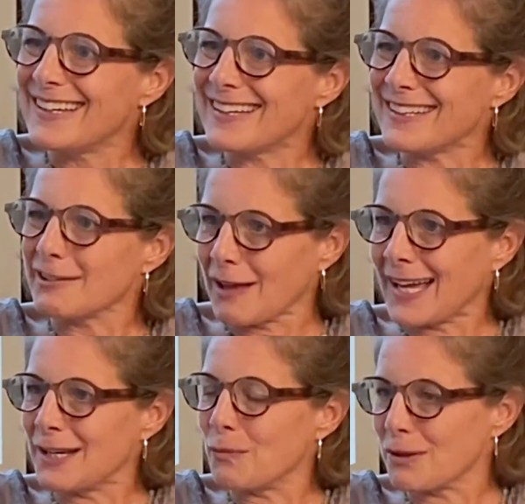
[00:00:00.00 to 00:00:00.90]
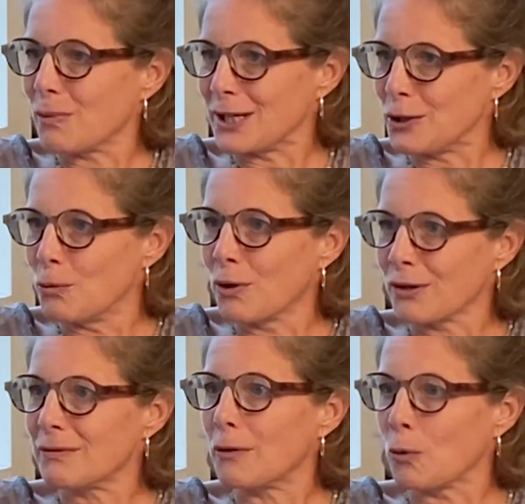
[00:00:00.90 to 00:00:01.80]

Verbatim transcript: and in line with what your